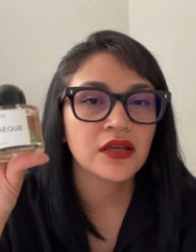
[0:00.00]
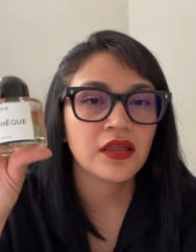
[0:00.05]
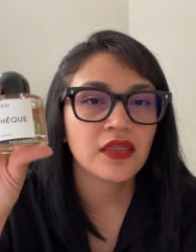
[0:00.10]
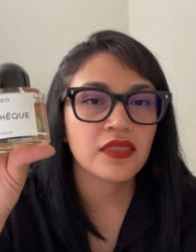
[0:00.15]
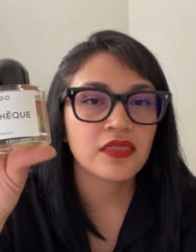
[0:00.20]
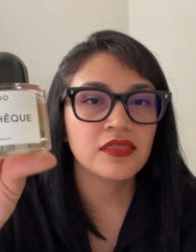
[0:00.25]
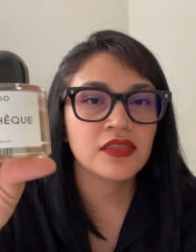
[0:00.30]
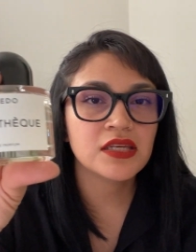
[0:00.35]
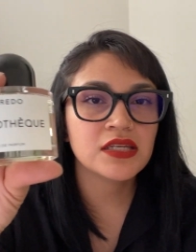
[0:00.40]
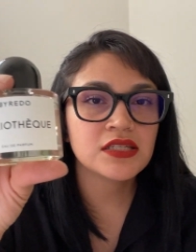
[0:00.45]

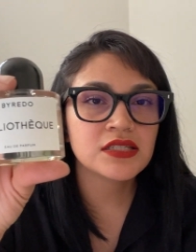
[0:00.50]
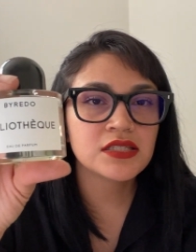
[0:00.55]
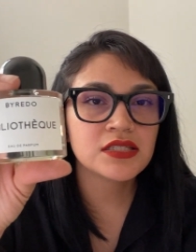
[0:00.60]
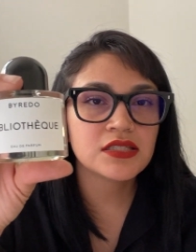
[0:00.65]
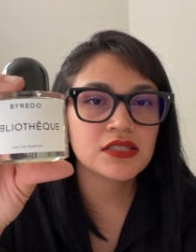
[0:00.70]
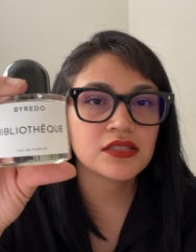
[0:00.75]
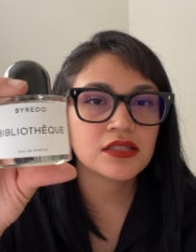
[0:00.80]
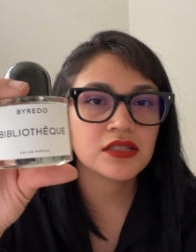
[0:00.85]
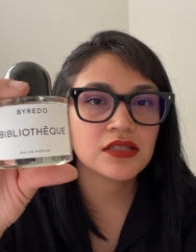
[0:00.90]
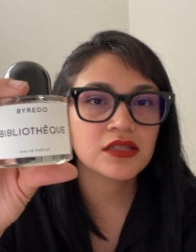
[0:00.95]

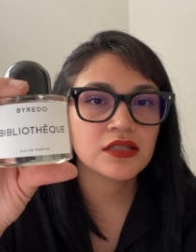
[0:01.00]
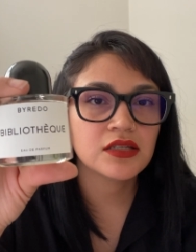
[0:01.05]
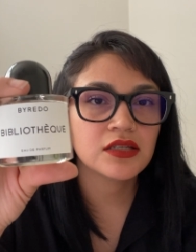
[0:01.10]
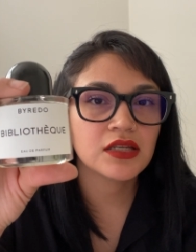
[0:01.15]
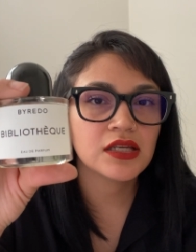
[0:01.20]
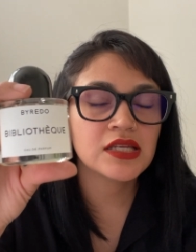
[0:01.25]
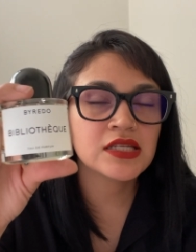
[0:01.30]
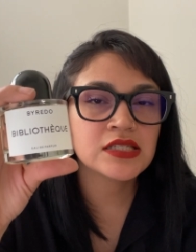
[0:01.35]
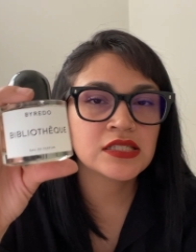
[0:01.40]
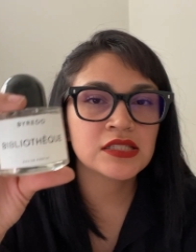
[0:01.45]
This
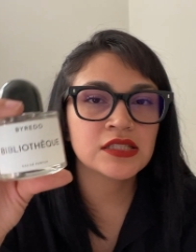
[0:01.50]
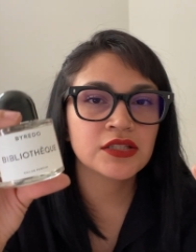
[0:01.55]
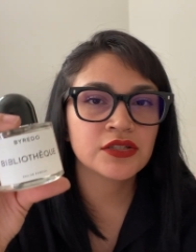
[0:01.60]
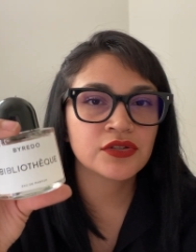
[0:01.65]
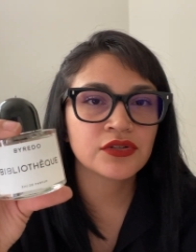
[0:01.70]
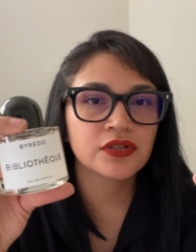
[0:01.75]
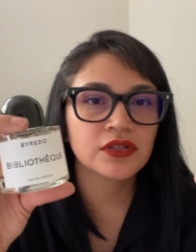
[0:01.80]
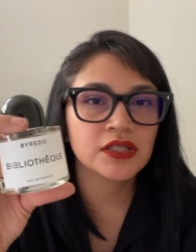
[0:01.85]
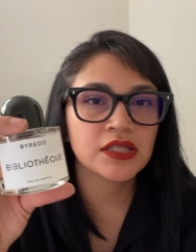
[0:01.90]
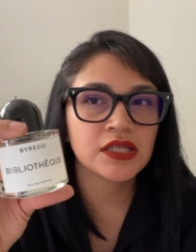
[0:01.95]
is
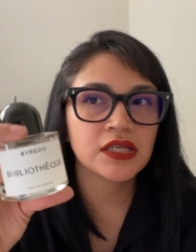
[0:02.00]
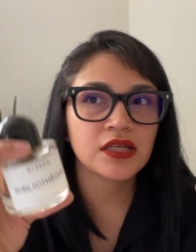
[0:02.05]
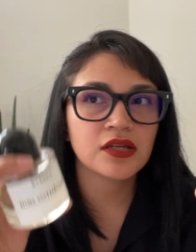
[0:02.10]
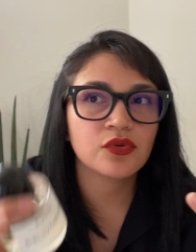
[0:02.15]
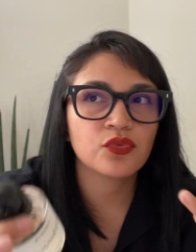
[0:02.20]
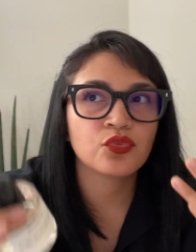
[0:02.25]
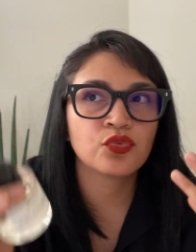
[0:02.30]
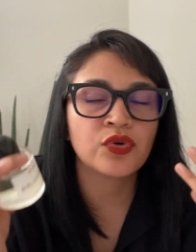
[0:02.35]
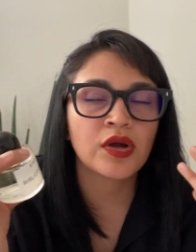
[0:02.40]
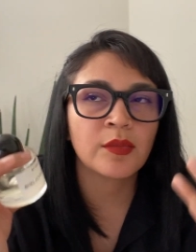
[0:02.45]

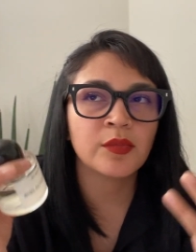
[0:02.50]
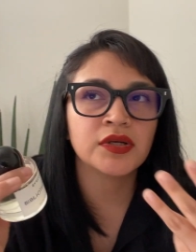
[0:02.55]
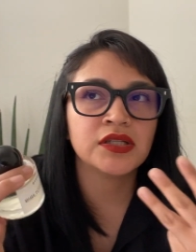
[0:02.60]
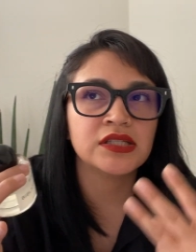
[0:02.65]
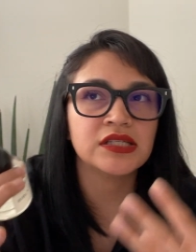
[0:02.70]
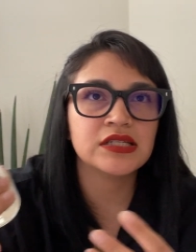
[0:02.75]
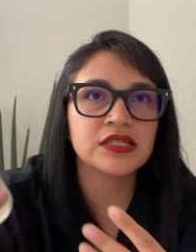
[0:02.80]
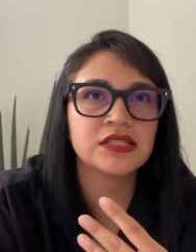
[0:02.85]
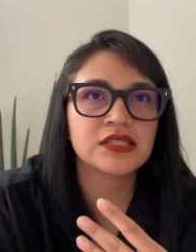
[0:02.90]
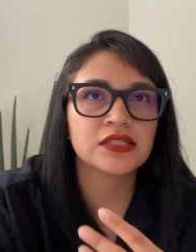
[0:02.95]
literally
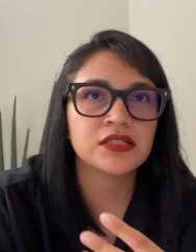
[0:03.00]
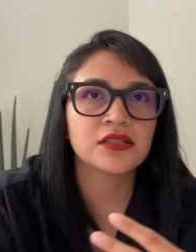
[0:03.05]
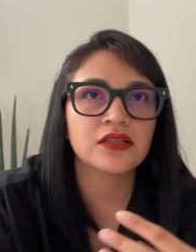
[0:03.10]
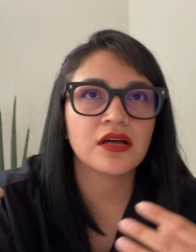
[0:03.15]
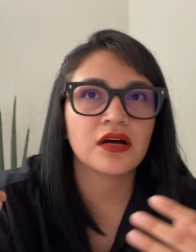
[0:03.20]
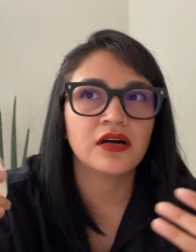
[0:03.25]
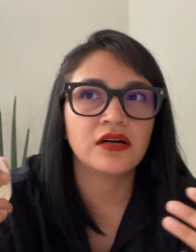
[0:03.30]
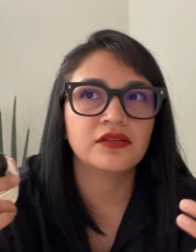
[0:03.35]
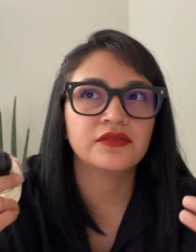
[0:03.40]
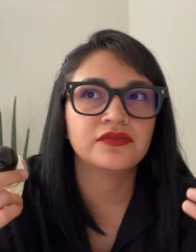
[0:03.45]
reminiscent
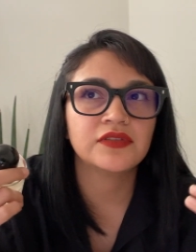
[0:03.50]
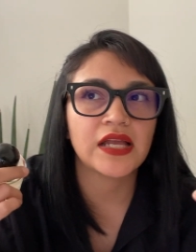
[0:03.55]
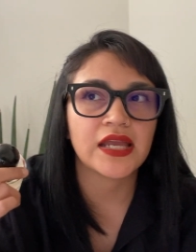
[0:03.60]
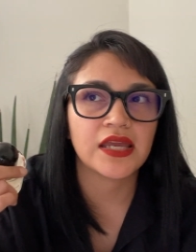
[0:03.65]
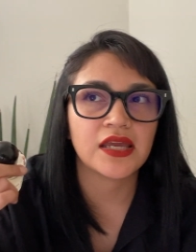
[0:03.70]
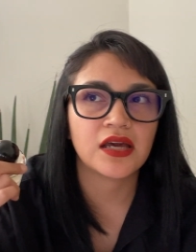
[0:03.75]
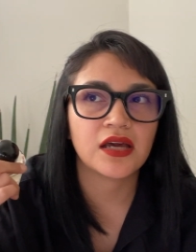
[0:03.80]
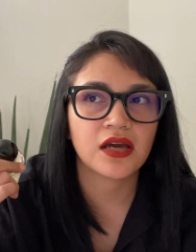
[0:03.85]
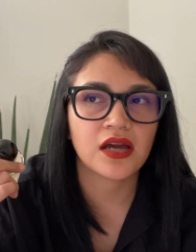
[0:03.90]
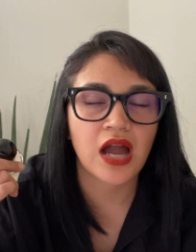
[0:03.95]
of
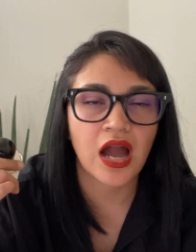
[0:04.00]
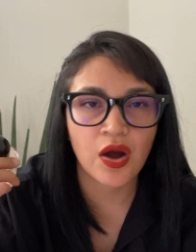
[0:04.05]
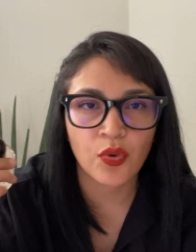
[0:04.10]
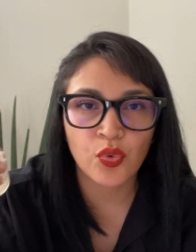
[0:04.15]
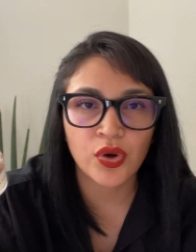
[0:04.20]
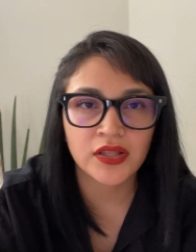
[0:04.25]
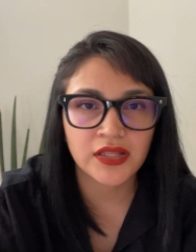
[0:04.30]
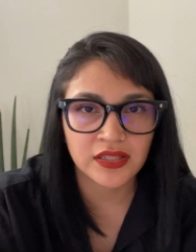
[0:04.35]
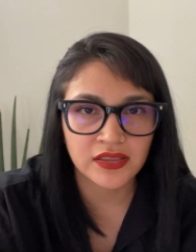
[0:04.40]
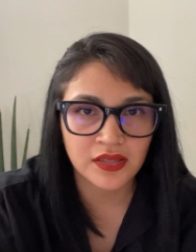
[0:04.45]
like
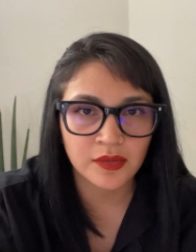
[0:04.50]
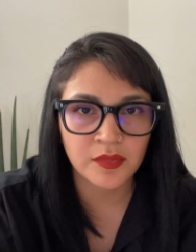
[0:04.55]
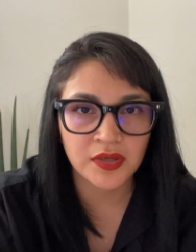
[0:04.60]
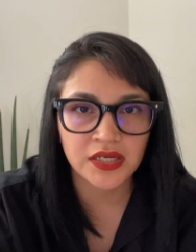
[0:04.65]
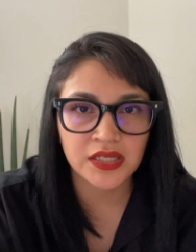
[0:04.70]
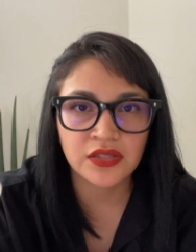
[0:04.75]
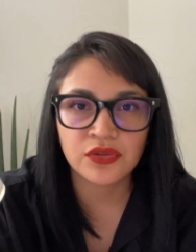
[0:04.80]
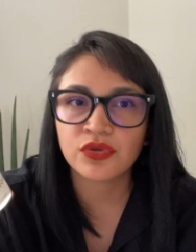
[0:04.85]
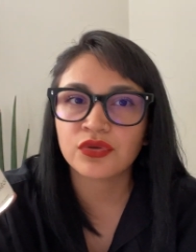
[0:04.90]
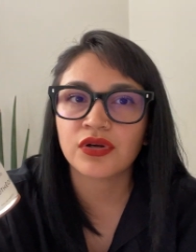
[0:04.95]
agua de
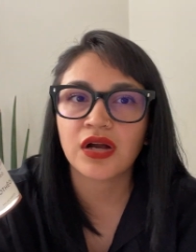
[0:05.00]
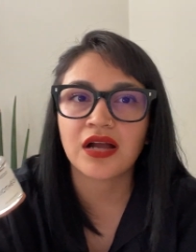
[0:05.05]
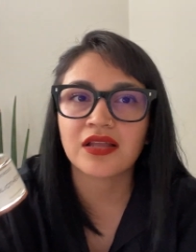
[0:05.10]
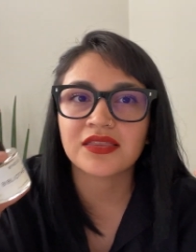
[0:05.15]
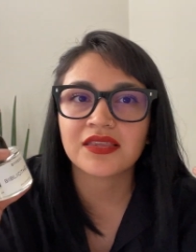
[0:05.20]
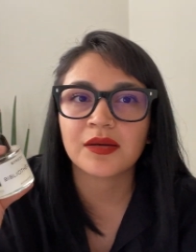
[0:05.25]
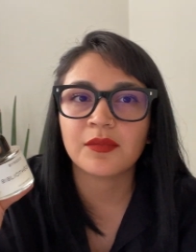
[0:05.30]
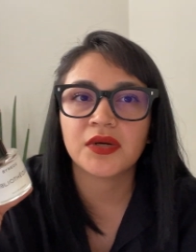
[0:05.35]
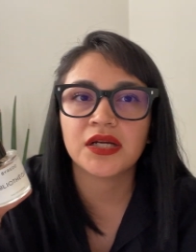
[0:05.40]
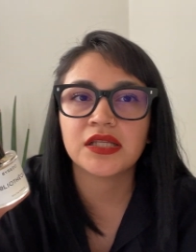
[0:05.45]

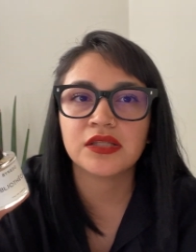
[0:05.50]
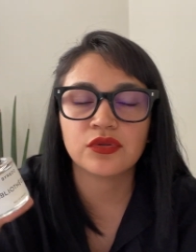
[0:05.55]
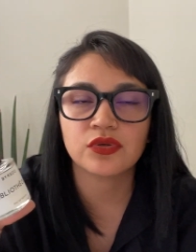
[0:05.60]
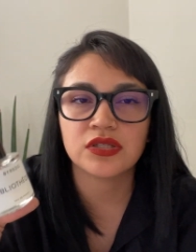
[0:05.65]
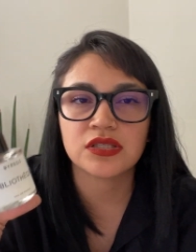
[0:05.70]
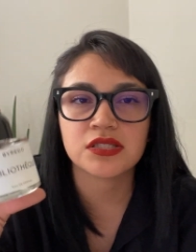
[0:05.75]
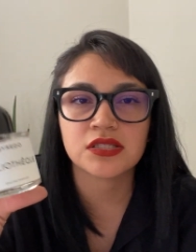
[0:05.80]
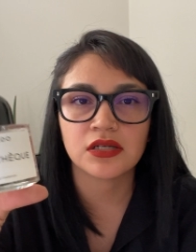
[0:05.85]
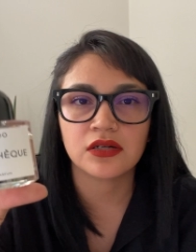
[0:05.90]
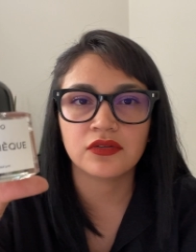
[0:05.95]
tamarindo
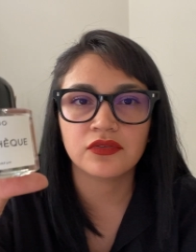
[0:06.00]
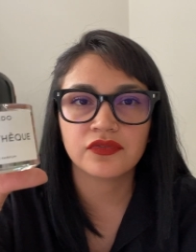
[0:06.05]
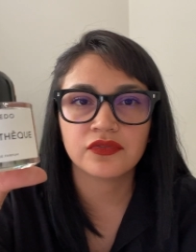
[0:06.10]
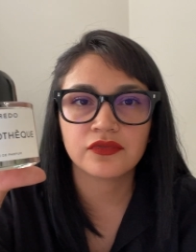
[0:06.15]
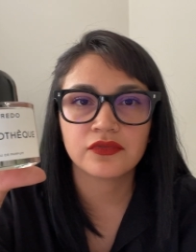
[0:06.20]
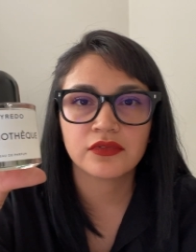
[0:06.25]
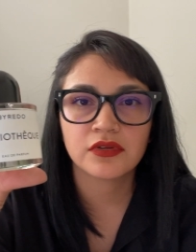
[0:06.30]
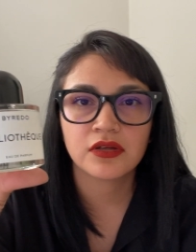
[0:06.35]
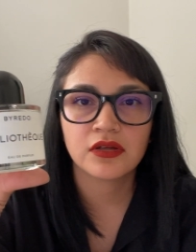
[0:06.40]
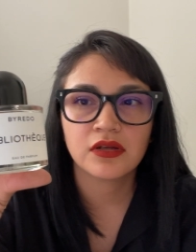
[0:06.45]
itself,
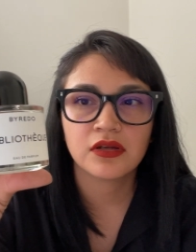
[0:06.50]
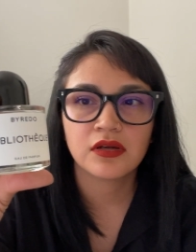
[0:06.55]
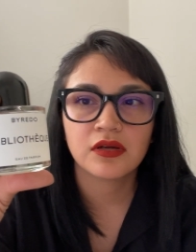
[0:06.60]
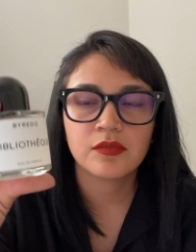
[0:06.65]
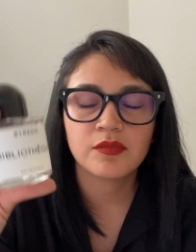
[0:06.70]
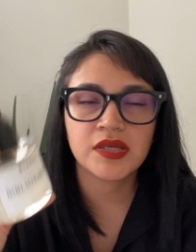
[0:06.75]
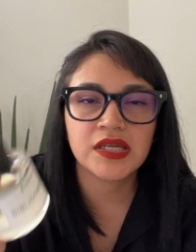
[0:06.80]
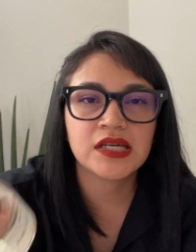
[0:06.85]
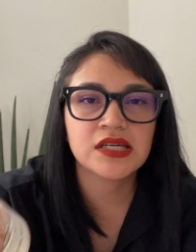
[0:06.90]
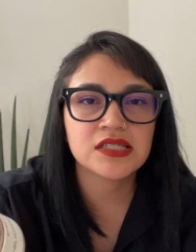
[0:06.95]

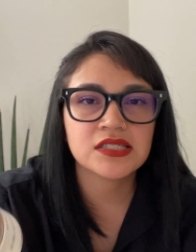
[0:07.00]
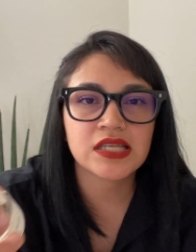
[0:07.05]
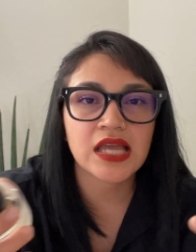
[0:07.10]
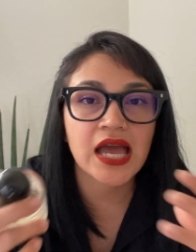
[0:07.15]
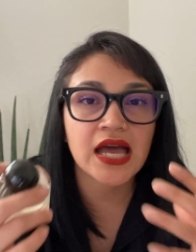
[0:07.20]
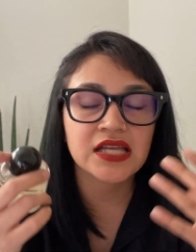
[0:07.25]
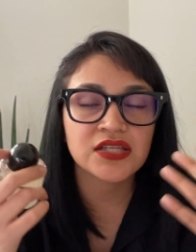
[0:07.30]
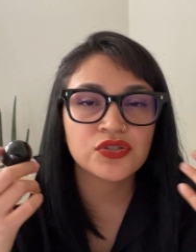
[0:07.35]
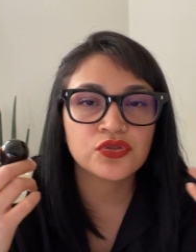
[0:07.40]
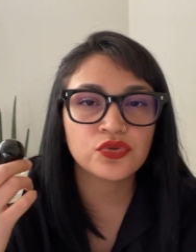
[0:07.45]
because it
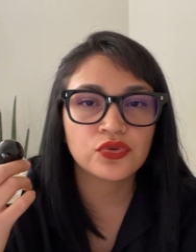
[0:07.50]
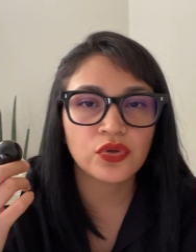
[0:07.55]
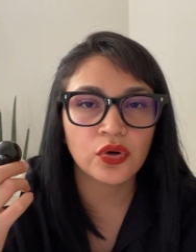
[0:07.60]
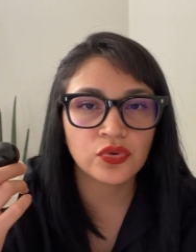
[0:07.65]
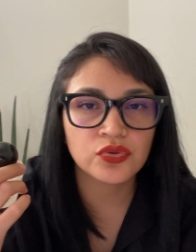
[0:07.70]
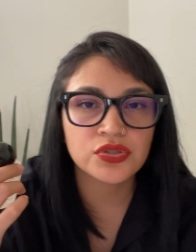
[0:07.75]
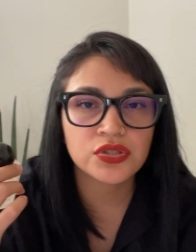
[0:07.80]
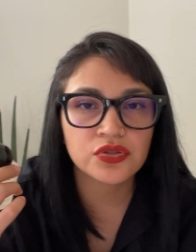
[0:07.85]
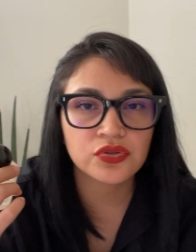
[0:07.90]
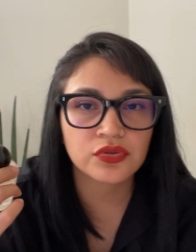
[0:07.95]
has
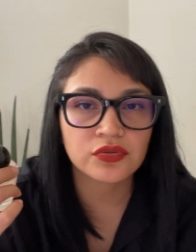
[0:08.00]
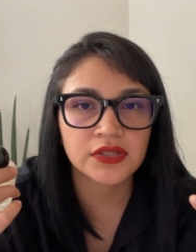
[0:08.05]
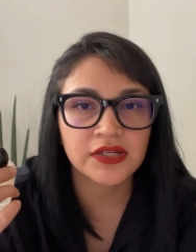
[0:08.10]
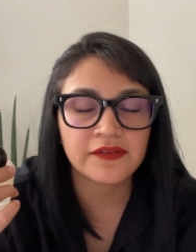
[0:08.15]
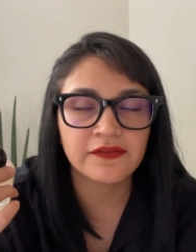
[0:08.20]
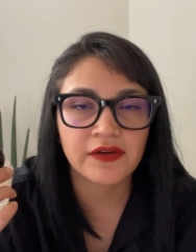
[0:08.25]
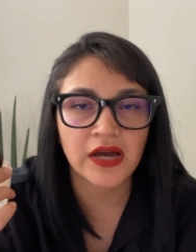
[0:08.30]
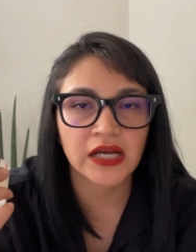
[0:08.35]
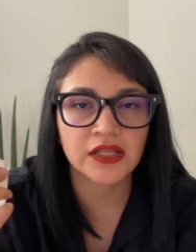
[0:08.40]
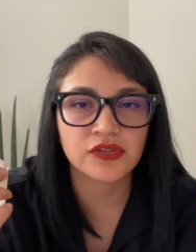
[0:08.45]
those three
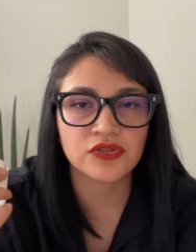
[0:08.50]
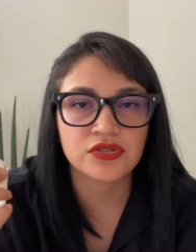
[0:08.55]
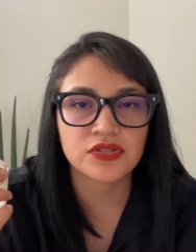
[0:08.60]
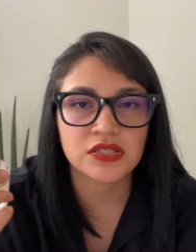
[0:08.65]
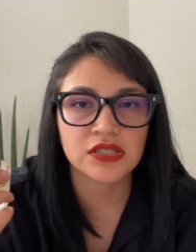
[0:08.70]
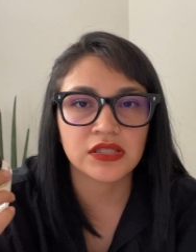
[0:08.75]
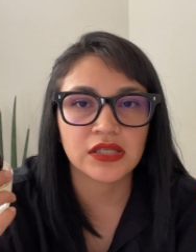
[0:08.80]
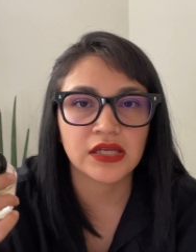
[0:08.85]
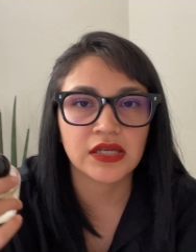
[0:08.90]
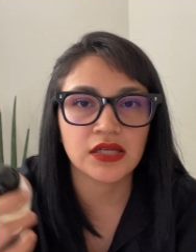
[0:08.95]
factors
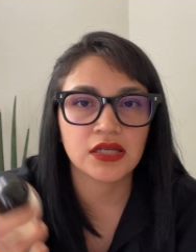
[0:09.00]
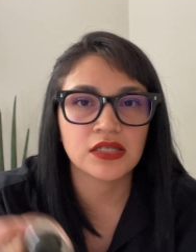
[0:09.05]
in it.